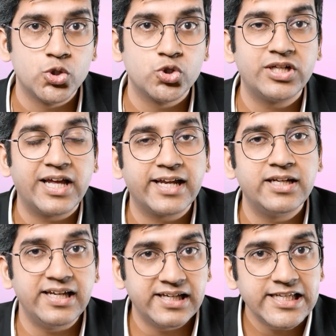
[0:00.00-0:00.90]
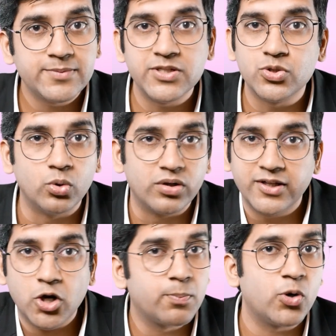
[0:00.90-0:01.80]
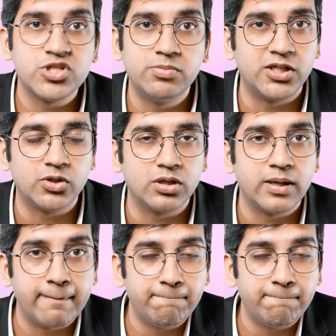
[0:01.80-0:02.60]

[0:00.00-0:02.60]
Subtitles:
so that I can increase my score. Not possible at all.